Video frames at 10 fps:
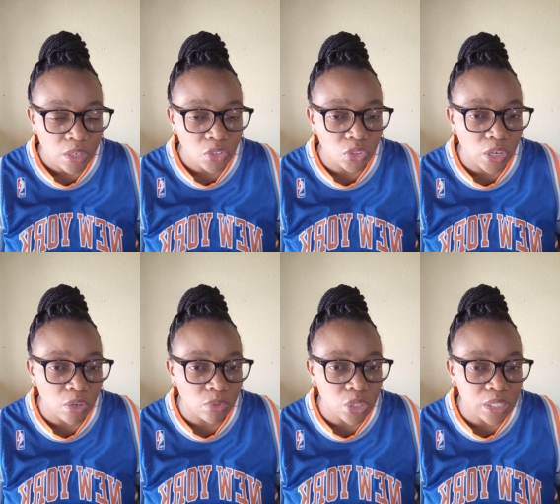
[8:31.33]
So
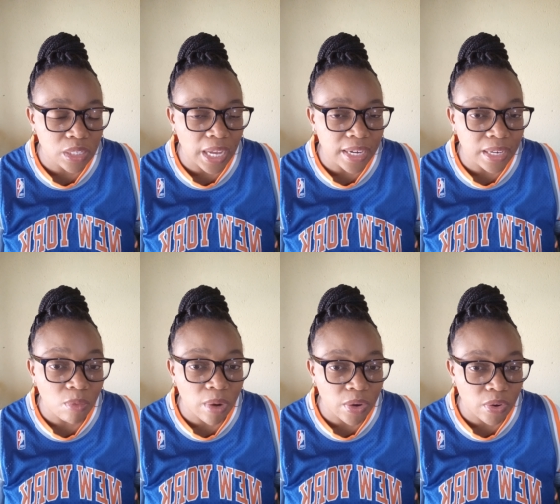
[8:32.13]
it was under
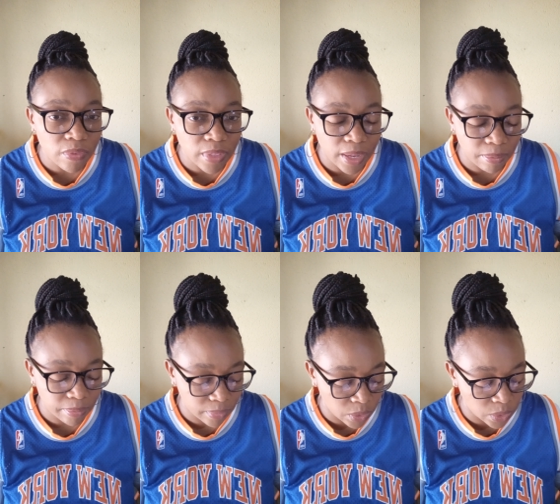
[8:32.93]
one of them.
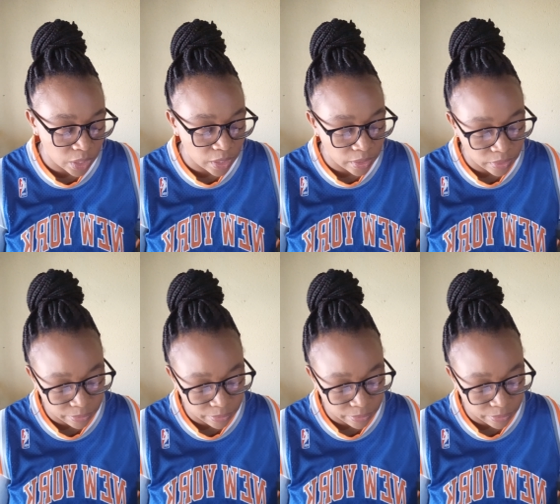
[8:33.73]
Okay.